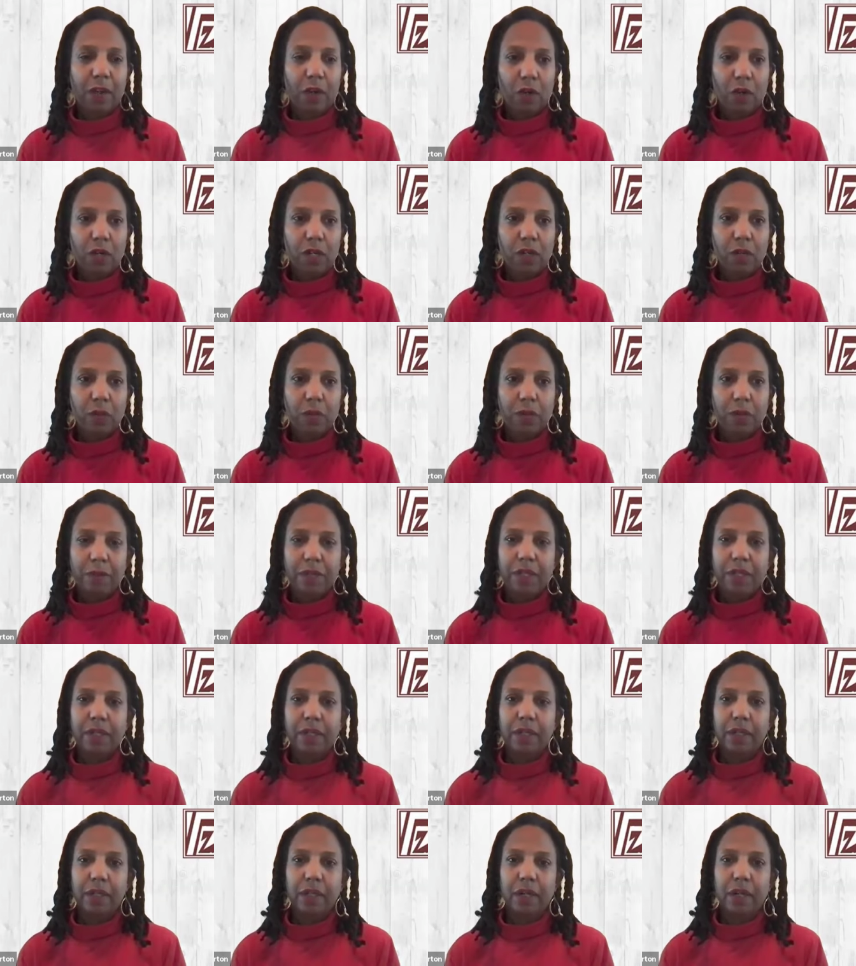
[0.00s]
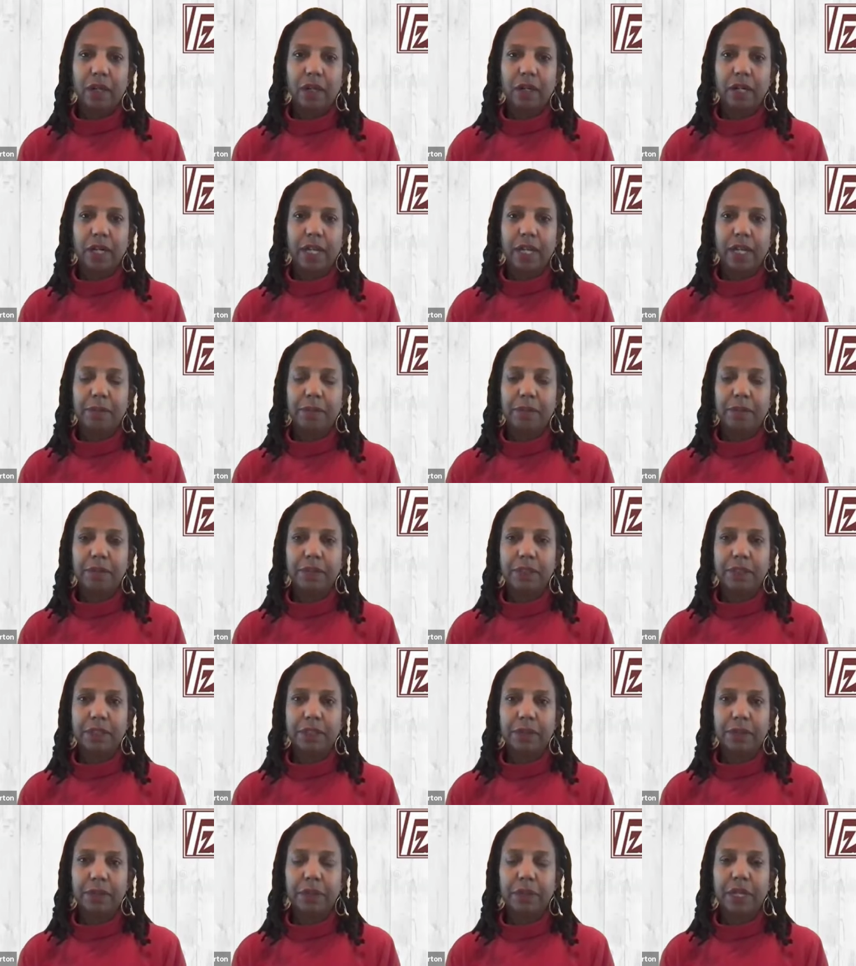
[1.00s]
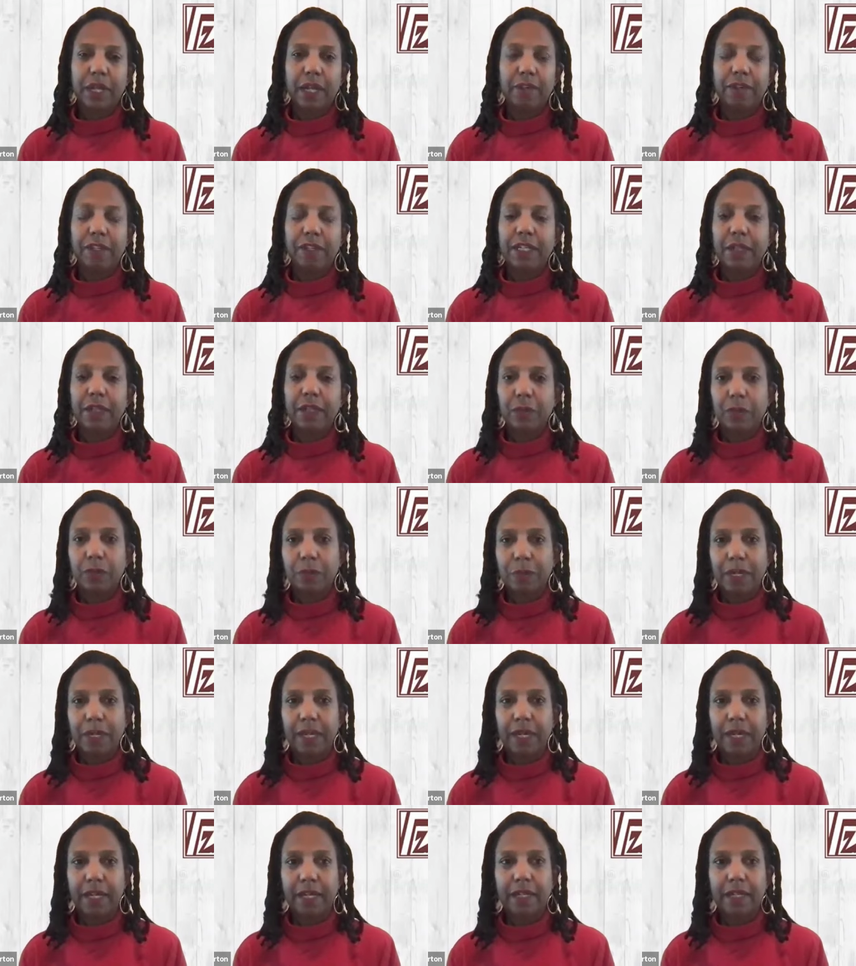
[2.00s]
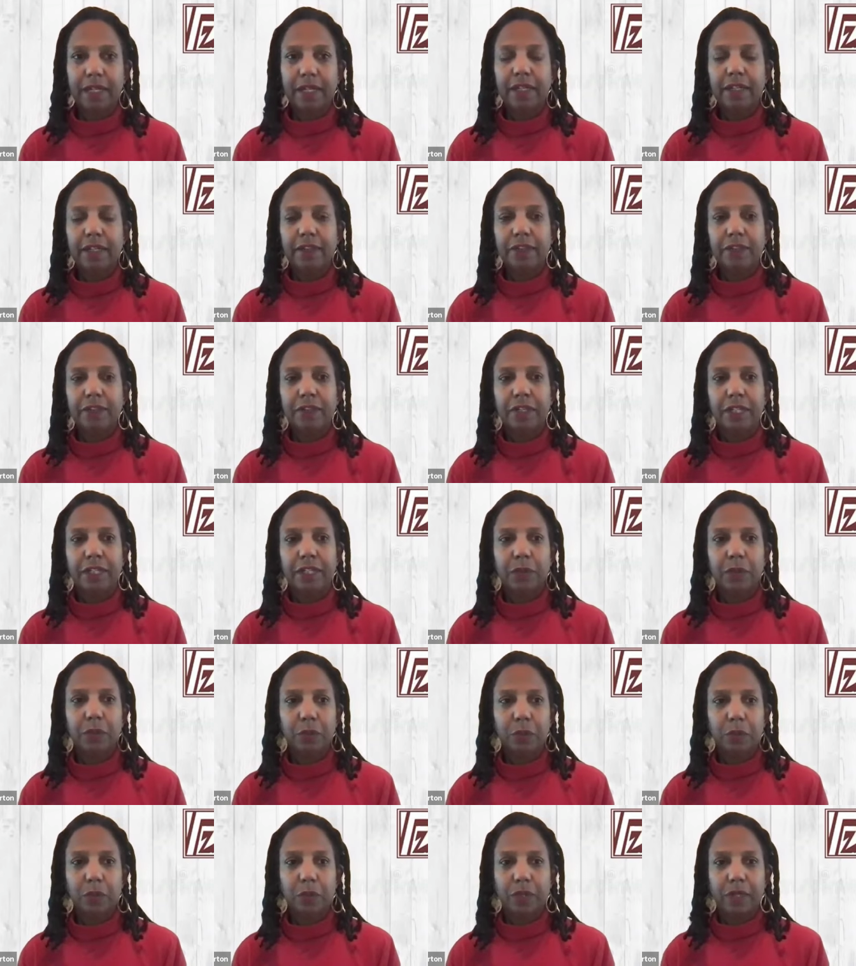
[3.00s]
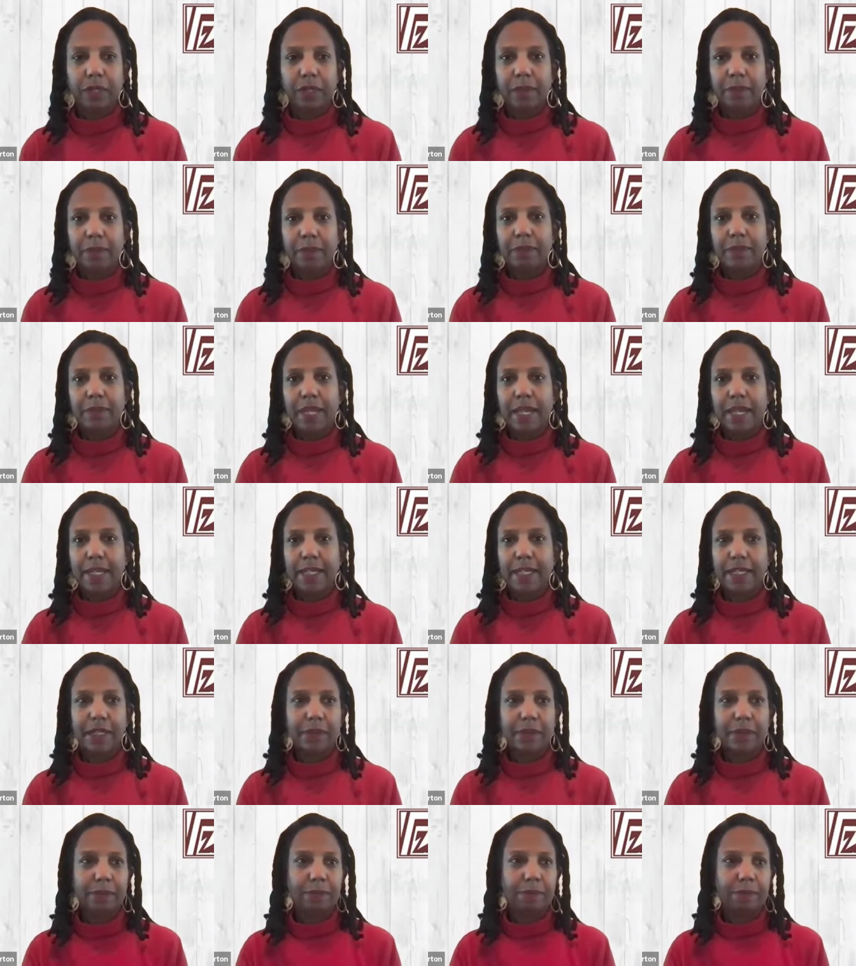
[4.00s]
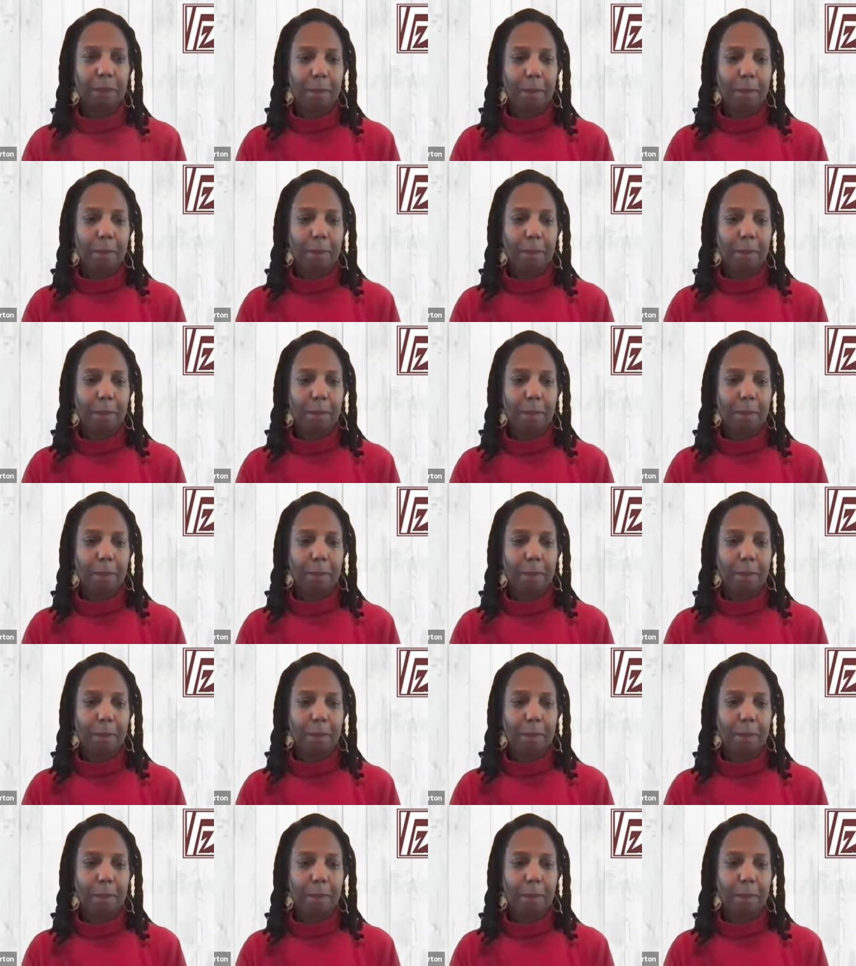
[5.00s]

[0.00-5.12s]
all women are able to have equal pay for equal work. Thank you.